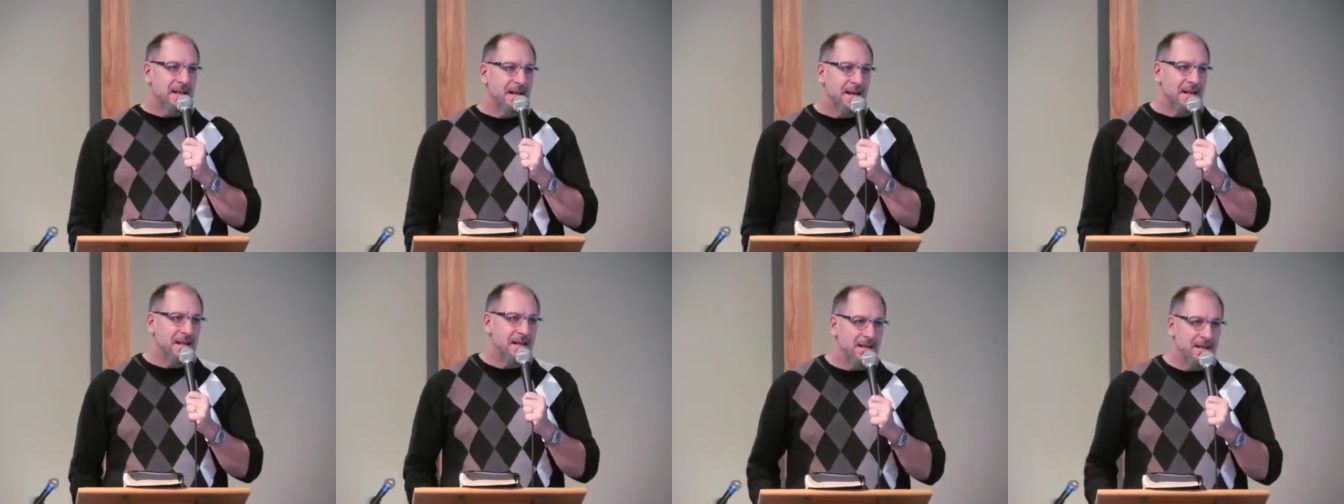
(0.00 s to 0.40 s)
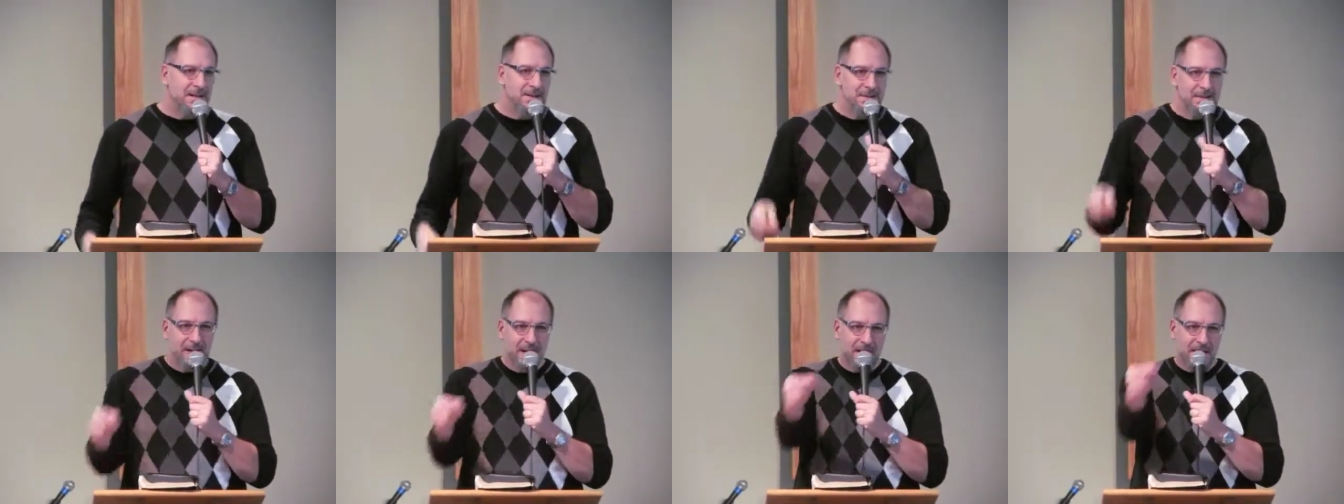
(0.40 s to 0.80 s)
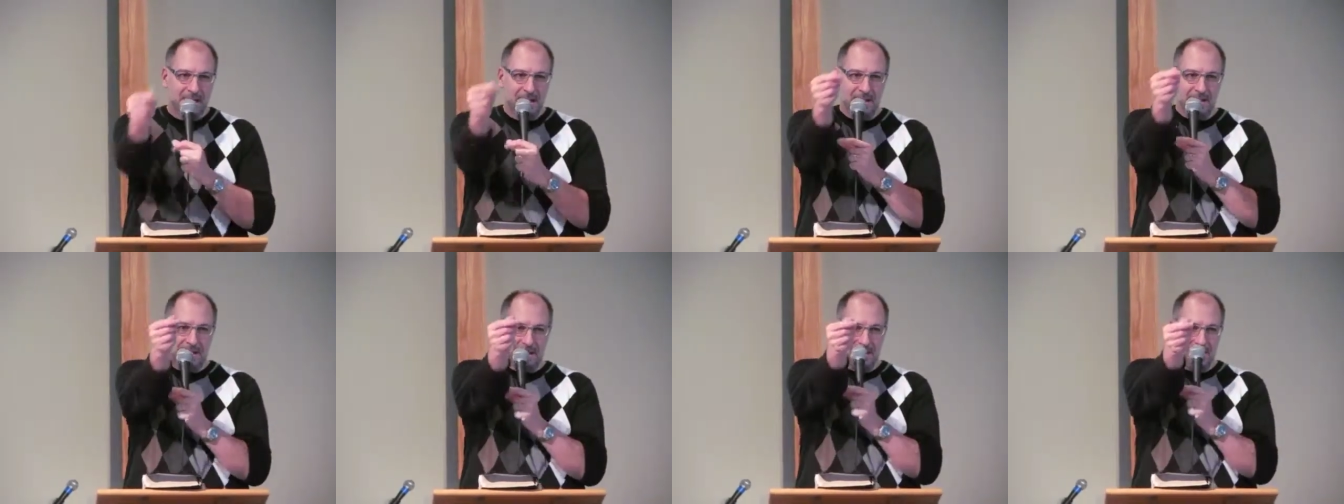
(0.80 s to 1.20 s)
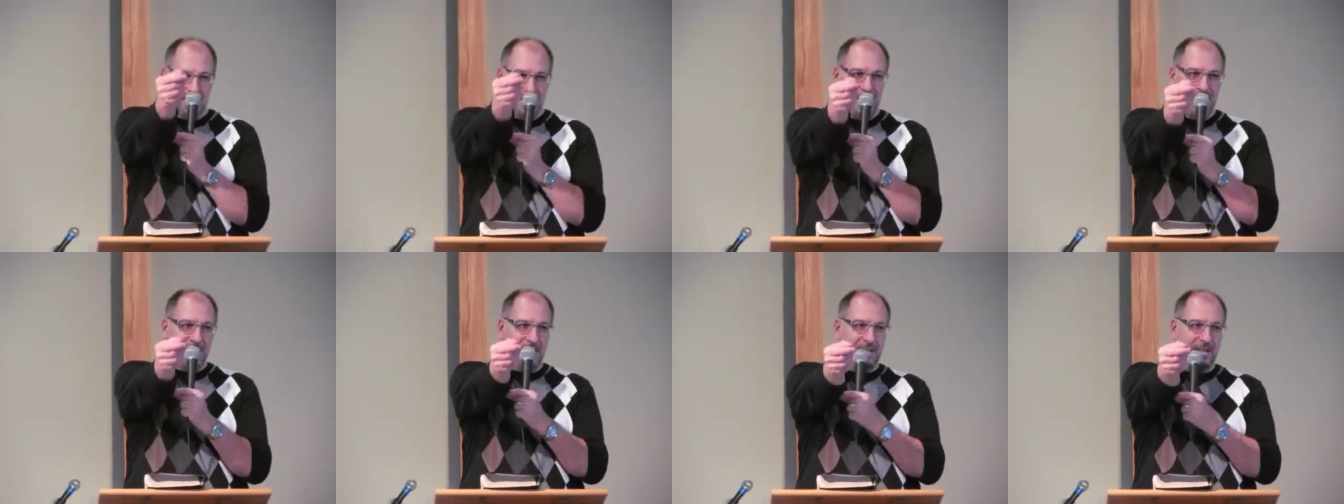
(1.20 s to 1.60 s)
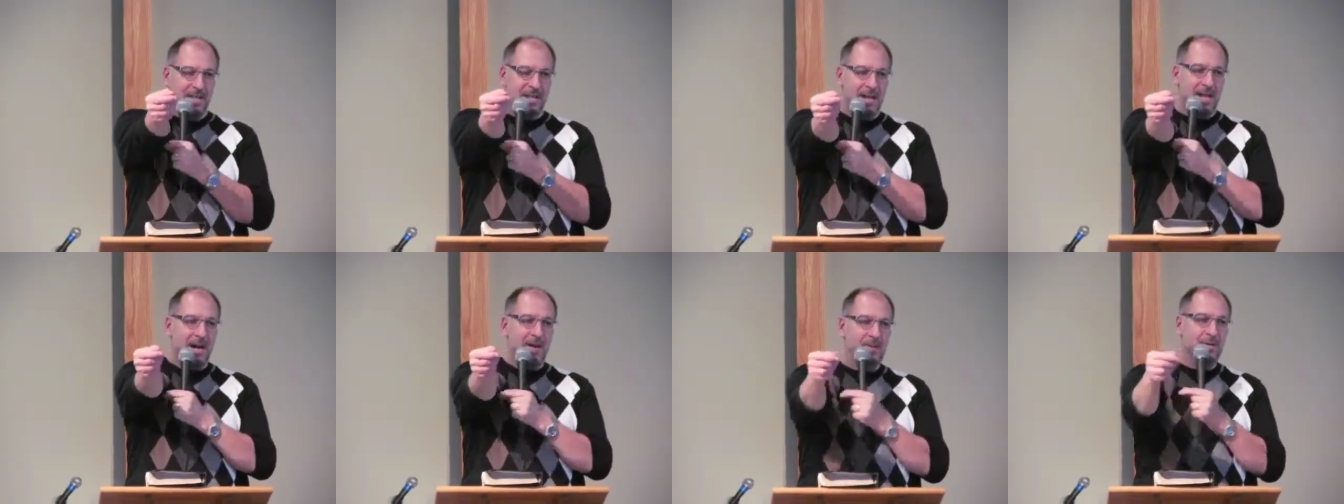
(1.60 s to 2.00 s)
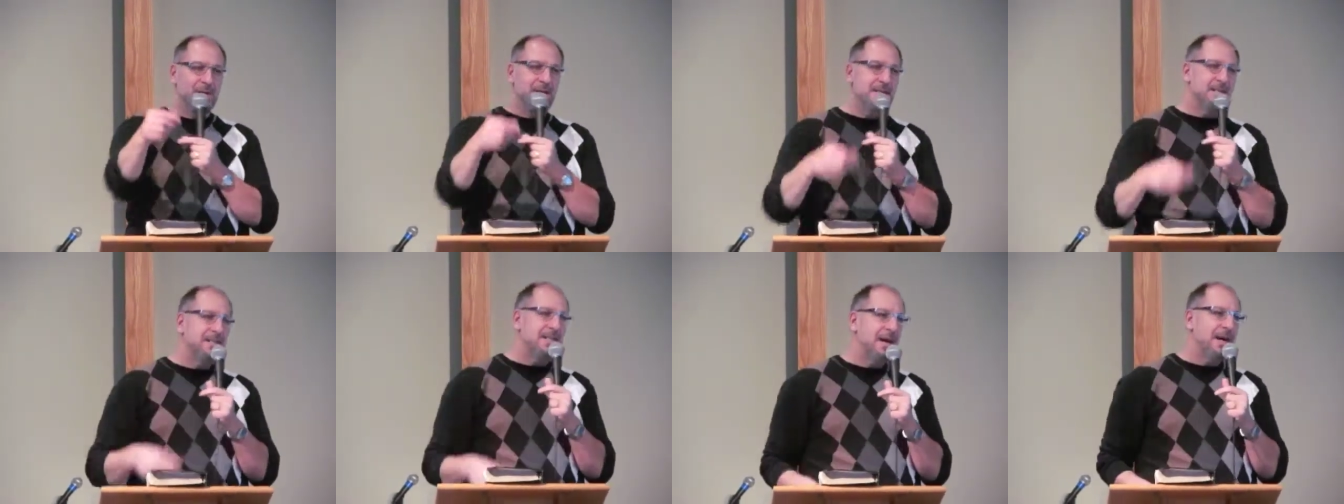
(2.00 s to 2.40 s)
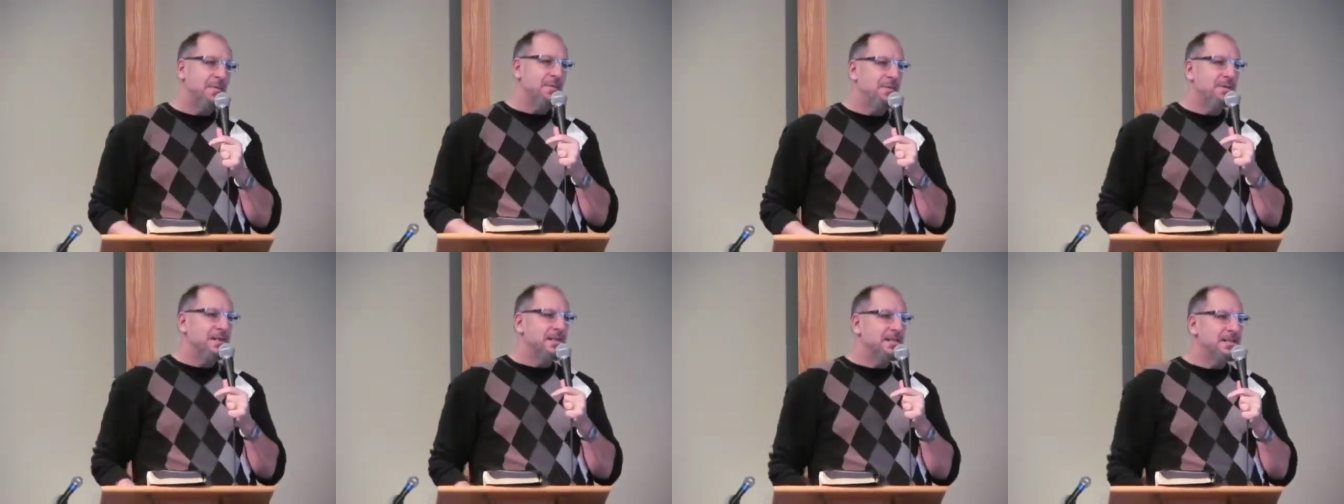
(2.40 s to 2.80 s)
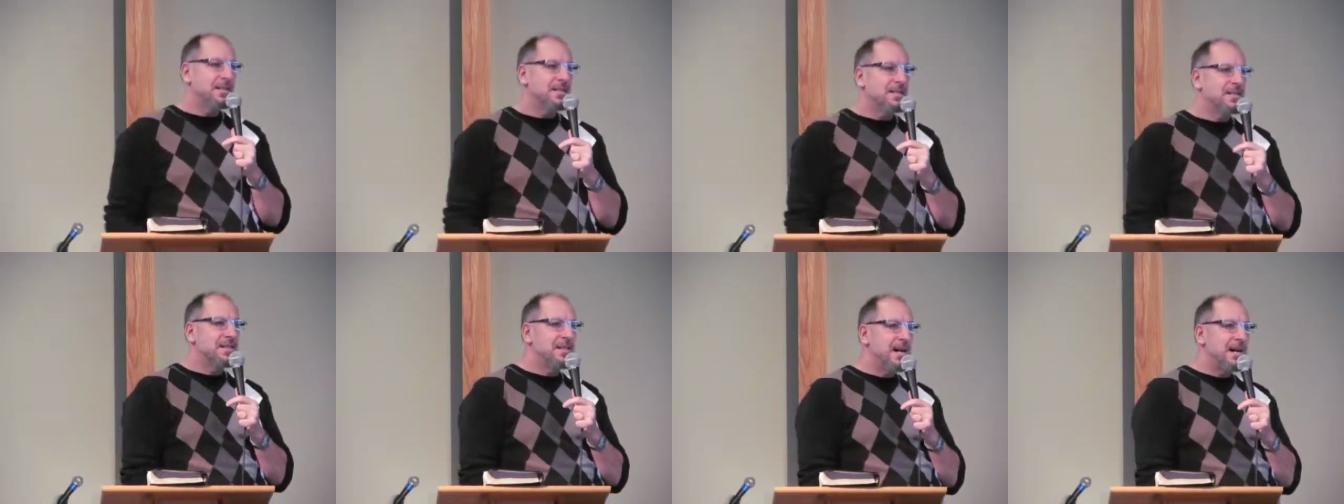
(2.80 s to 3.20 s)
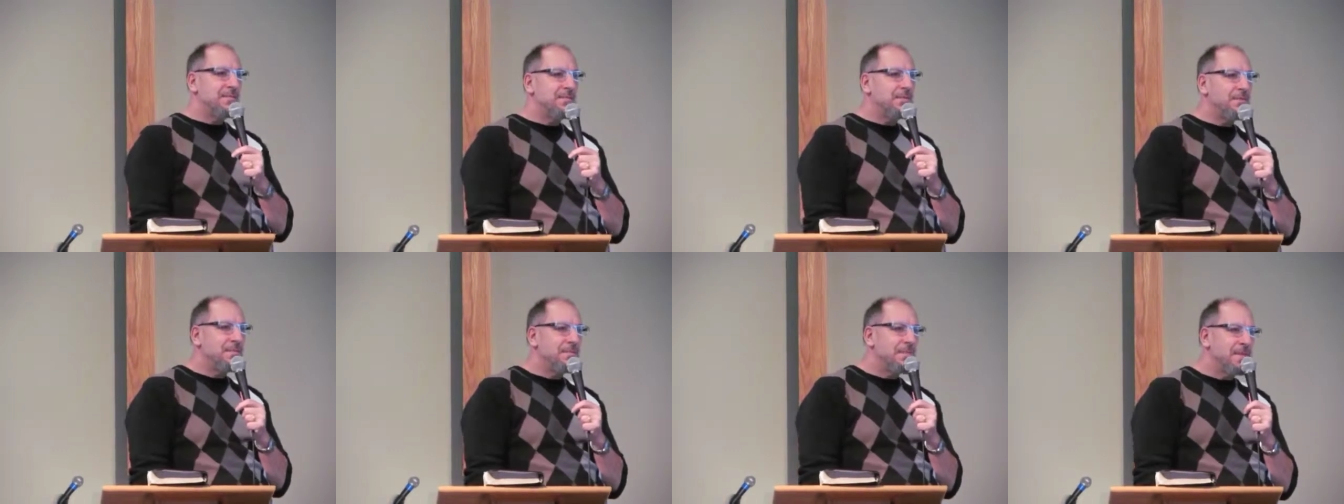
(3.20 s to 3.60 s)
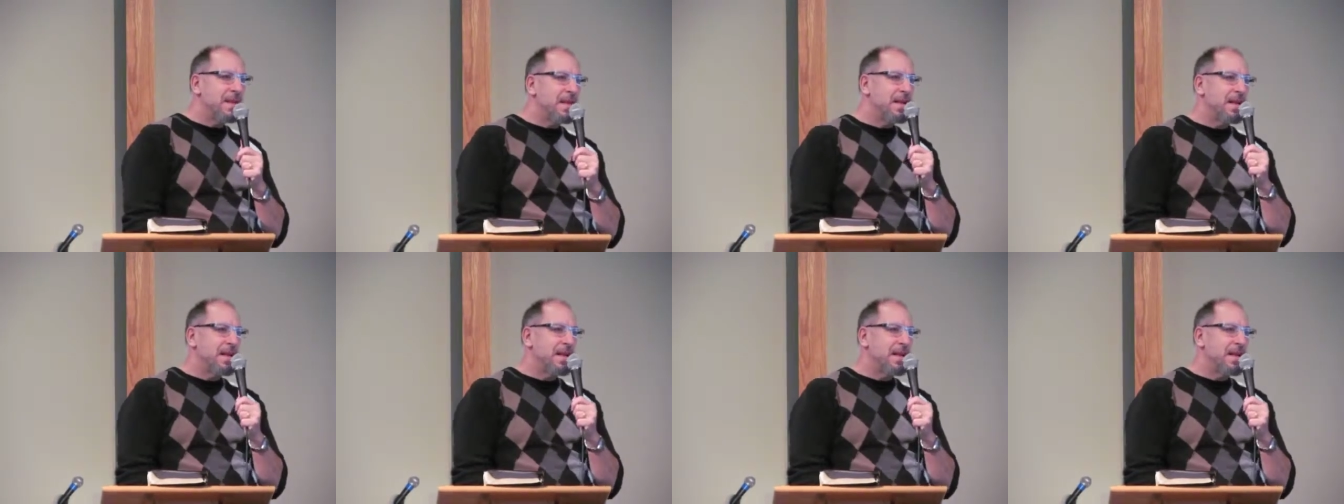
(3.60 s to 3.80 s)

Hallelujah. I will listen, I won't listen to the devil.